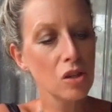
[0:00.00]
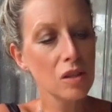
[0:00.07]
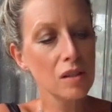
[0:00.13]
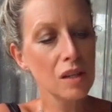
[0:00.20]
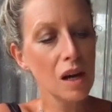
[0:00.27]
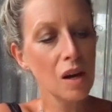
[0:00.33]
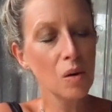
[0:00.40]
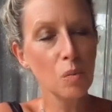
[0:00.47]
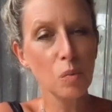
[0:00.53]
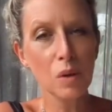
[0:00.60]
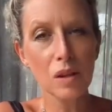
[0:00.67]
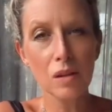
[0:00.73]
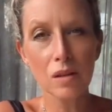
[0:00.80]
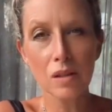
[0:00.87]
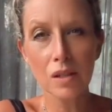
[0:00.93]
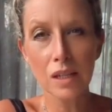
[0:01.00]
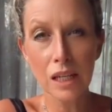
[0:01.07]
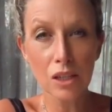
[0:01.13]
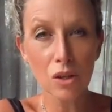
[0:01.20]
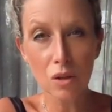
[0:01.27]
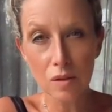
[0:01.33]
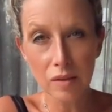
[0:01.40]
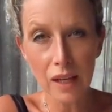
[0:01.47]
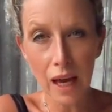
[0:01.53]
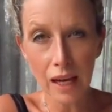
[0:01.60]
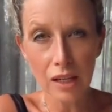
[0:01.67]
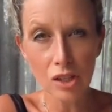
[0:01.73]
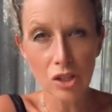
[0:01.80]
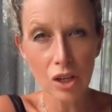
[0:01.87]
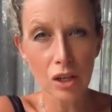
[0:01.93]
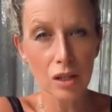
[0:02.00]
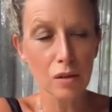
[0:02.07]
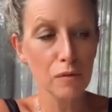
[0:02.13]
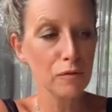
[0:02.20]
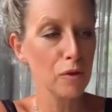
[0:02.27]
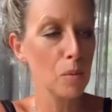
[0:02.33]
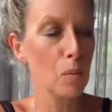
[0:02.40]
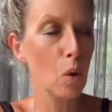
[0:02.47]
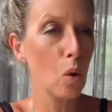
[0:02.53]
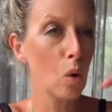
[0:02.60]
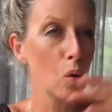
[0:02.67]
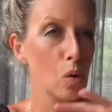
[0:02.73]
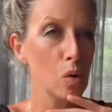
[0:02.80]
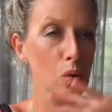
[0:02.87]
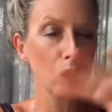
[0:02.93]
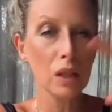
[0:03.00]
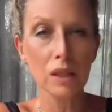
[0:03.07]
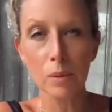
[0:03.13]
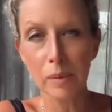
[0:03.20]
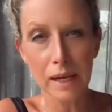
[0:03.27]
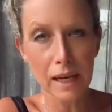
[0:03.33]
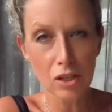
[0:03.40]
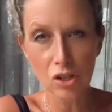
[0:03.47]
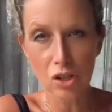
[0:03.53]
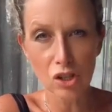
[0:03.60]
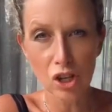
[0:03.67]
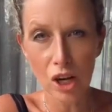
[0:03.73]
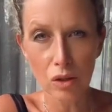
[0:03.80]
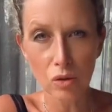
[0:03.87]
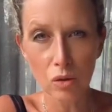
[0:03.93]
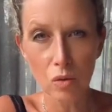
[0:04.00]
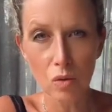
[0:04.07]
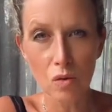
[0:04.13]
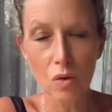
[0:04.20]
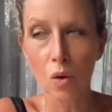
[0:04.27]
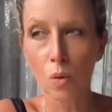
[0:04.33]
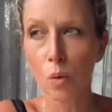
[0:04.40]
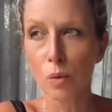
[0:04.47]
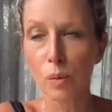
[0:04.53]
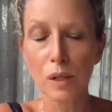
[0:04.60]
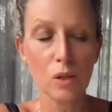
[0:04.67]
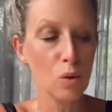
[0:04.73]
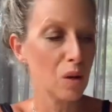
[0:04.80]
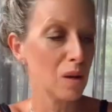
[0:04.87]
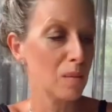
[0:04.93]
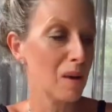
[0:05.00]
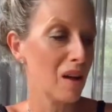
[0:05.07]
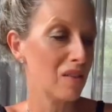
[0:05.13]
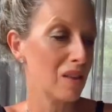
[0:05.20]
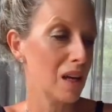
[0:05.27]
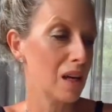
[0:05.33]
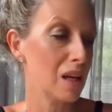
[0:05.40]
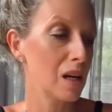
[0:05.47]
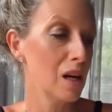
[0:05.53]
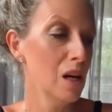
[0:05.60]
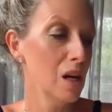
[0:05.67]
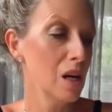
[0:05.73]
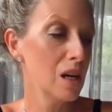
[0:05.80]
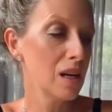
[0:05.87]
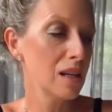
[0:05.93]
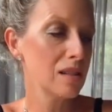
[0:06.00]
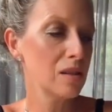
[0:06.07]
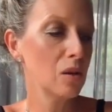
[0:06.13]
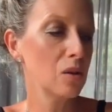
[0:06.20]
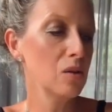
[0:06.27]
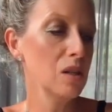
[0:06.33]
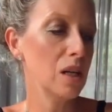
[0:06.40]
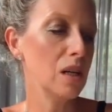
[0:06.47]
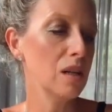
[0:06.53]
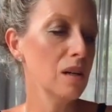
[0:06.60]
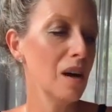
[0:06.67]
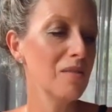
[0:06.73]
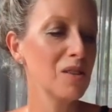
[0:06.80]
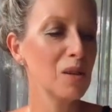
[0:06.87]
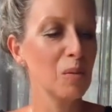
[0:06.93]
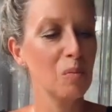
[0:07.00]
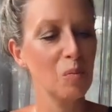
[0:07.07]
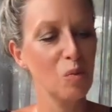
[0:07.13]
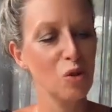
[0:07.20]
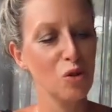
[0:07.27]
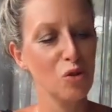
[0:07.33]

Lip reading: detoxification from all elimination channels. So what are we talking about there? It's not on here. I have to